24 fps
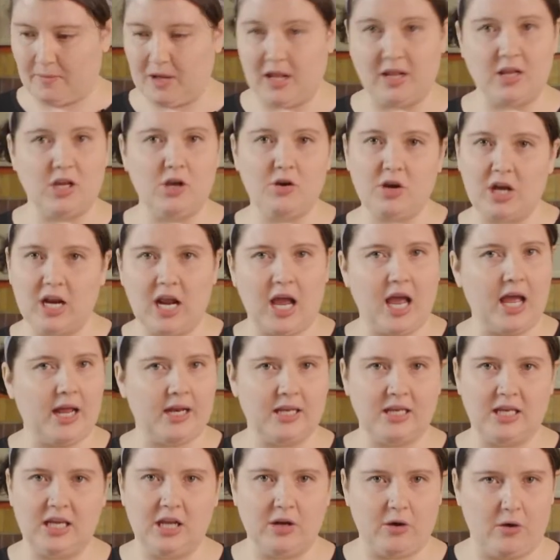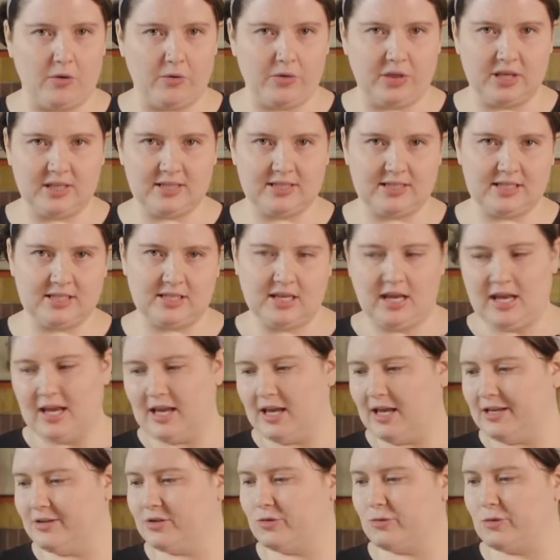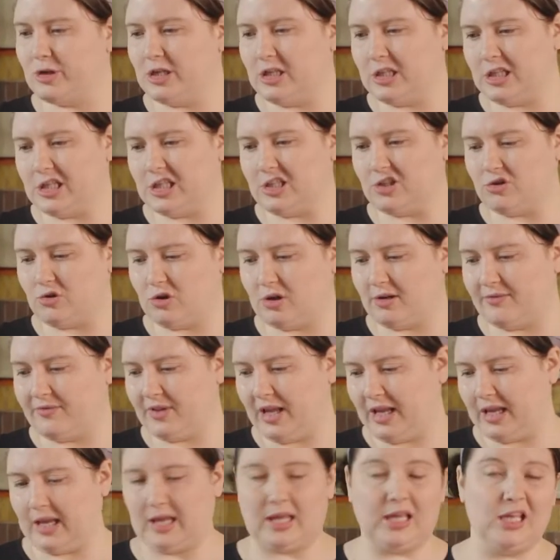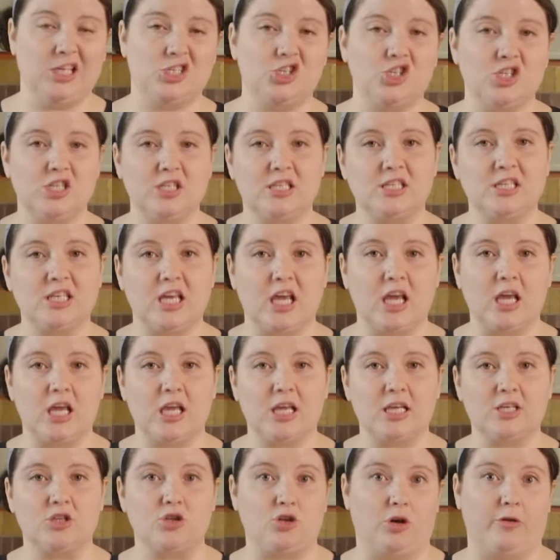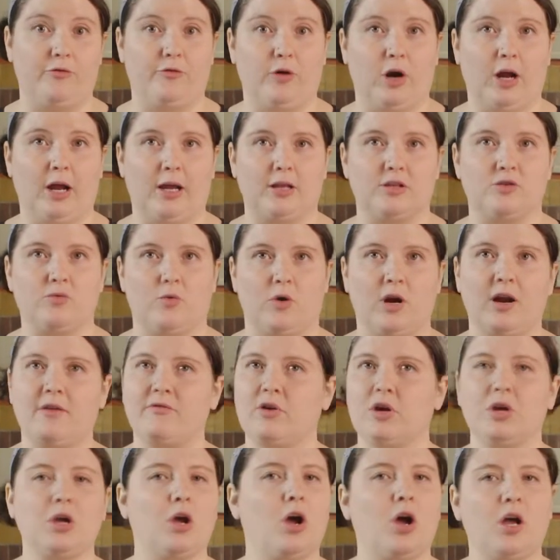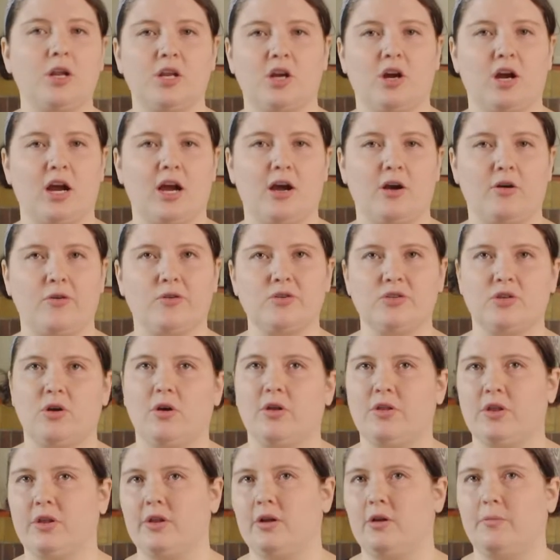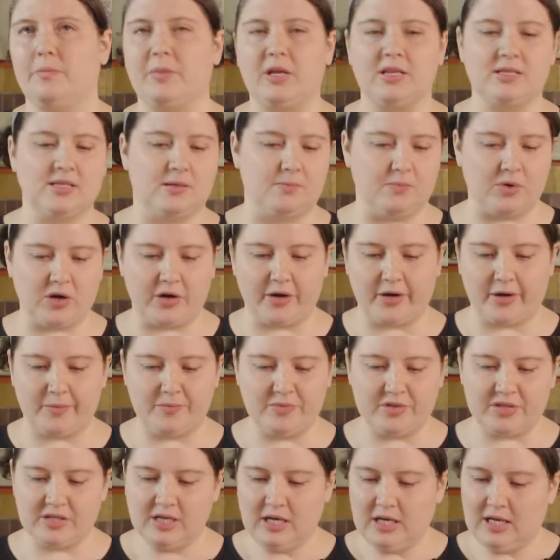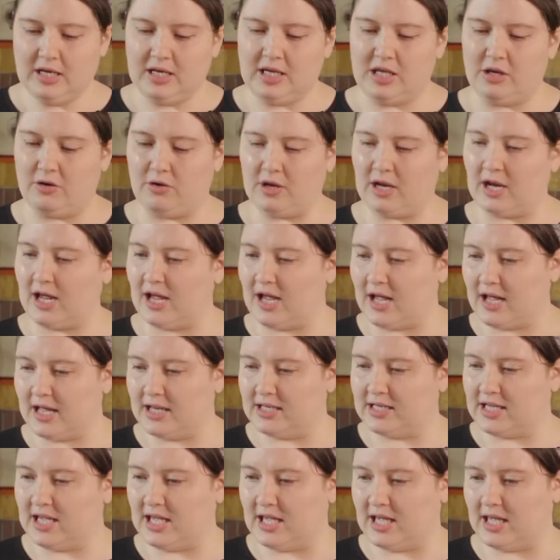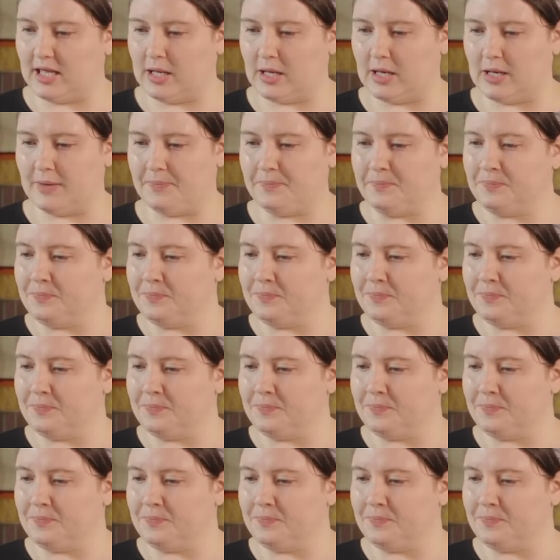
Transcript: And you can add, this is really sort of like a kitchen sink stir fry. It's whatever you got in your house, all the little bits and bobs you can add in.